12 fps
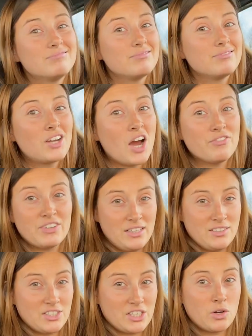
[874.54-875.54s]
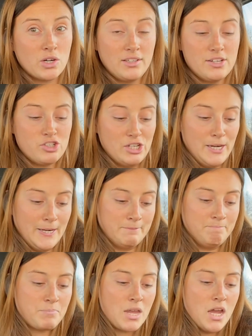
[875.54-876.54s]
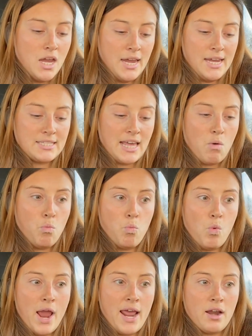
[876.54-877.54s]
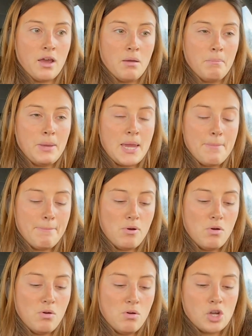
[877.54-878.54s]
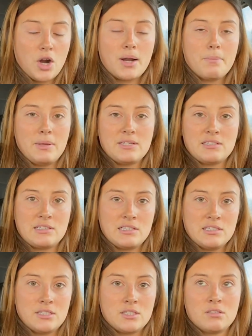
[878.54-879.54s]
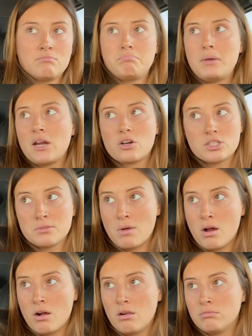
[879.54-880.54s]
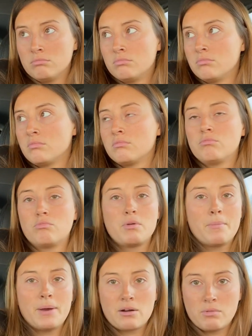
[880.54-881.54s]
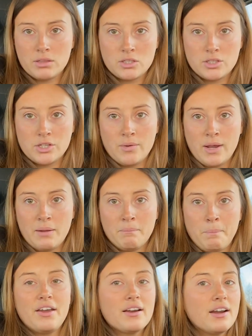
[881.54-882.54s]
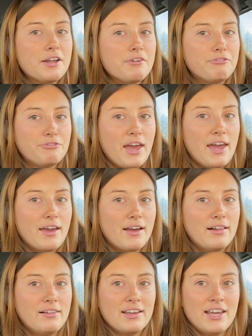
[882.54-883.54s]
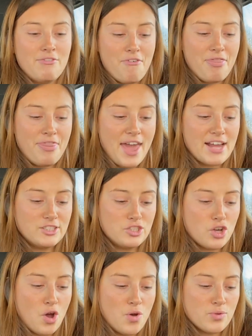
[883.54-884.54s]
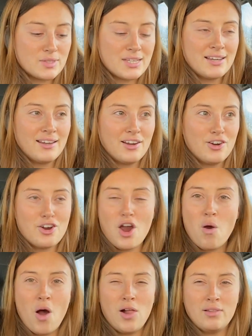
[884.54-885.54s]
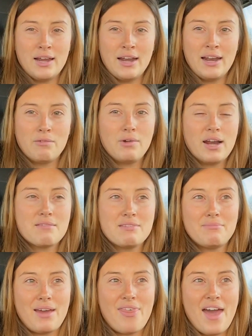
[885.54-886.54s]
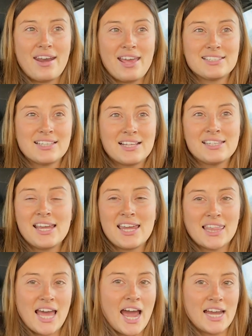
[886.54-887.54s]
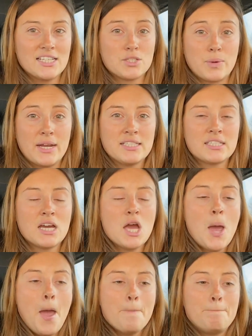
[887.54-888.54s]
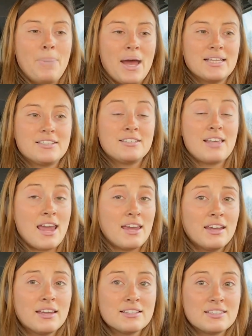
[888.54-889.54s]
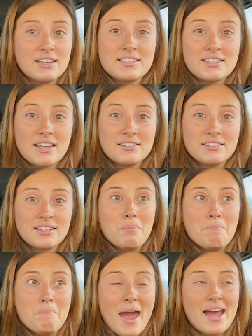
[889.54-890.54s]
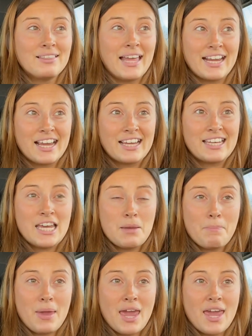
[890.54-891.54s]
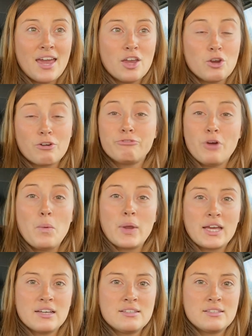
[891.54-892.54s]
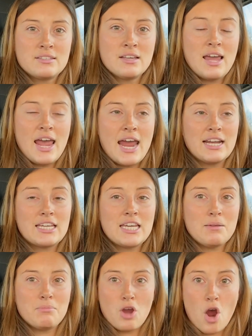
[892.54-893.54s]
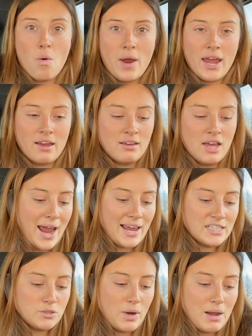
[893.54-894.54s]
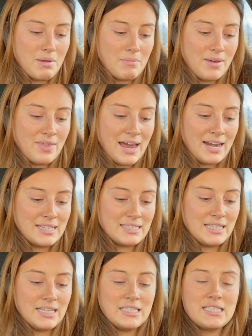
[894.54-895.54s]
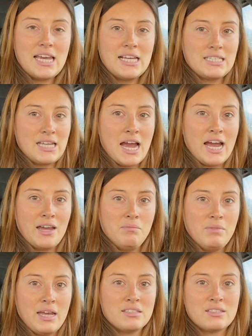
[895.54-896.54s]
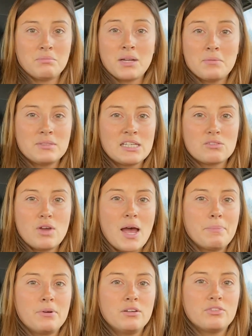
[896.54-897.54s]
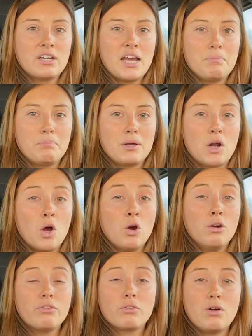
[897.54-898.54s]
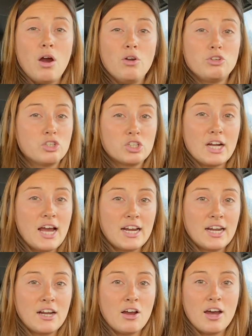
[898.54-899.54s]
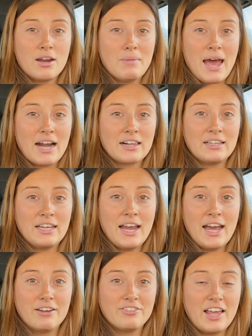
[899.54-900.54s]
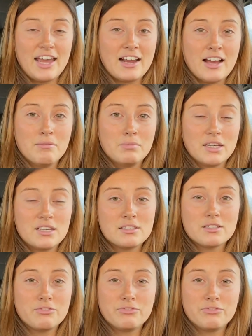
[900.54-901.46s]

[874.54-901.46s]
confident there's a correlation here, is that when people start a business, big or small, no matter what they're doing, they're gonna fail if they don't go all in. And what I mean by that is not taking the highest risk, but staying consistent, like keeping your focus and keep going. I guess what I mean by that is this takes time, and sometimes things will happen overnight, but overall, you're not gonna automatically have like millions of